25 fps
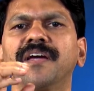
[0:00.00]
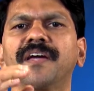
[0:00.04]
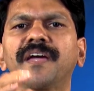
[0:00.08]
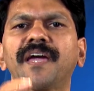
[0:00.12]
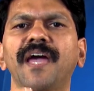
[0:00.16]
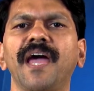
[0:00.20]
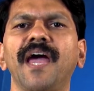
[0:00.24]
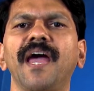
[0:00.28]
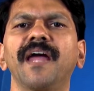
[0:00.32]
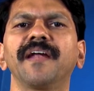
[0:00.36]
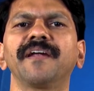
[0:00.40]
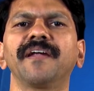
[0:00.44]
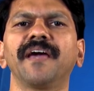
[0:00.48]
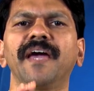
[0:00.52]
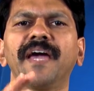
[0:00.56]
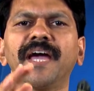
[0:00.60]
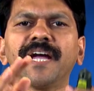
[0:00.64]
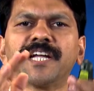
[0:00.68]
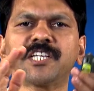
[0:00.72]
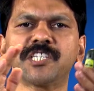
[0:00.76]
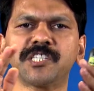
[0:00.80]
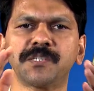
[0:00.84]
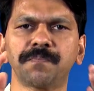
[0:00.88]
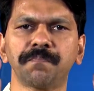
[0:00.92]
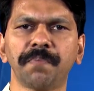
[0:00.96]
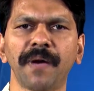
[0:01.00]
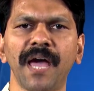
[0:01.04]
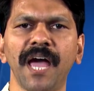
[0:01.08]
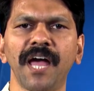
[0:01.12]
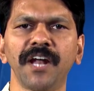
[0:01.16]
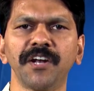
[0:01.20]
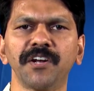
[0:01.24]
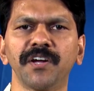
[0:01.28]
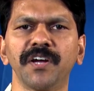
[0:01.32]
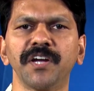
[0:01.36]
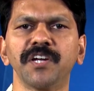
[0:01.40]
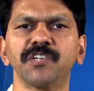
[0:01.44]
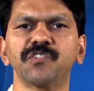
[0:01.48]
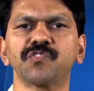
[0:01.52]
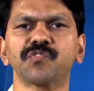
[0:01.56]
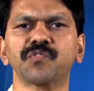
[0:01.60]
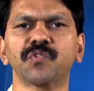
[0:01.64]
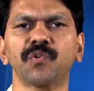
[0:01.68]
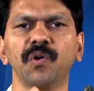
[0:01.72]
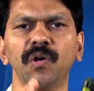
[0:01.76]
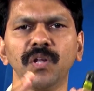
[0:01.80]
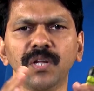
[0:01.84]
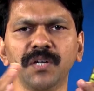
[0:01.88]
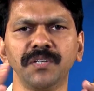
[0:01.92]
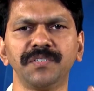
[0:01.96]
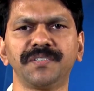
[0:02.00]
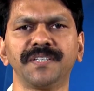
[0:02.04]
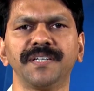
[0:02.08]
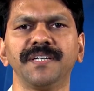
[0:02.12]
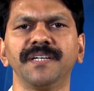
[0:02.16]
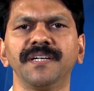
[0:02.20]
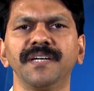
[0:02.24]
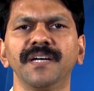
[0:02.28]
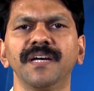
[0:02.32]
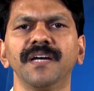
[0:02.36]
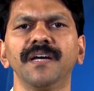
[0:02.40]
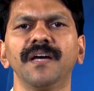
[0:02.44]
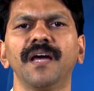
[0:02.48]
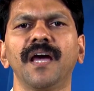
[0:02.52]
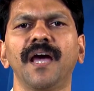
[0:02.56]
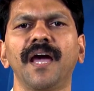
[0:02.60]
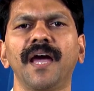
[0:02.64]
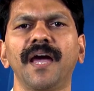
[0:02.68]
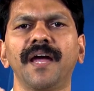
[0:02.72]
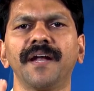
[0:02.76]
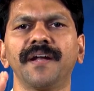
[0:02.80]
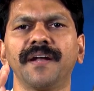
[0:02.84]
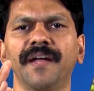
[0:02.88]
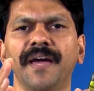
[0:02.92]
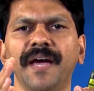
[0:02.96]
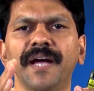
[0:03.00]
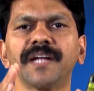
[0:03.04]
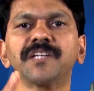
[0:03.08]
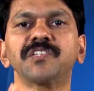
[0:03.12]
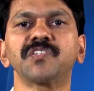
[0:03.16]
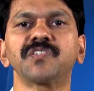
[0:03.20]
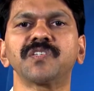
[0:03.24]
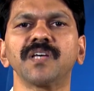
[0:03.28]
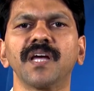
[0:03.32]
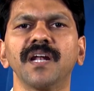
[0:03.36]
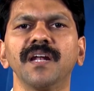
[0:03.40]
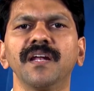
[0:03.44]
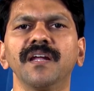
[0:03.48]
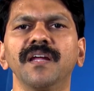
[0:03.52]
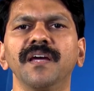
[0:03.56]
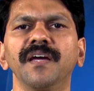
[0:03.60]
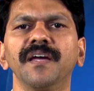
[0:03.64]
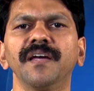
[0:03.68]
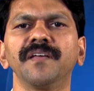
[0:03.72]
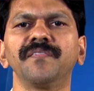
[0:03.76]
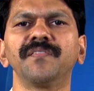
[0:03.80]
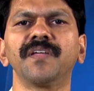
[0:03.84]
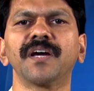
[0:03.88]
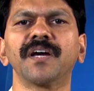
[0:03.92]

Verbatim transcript: can expand its quality and excel in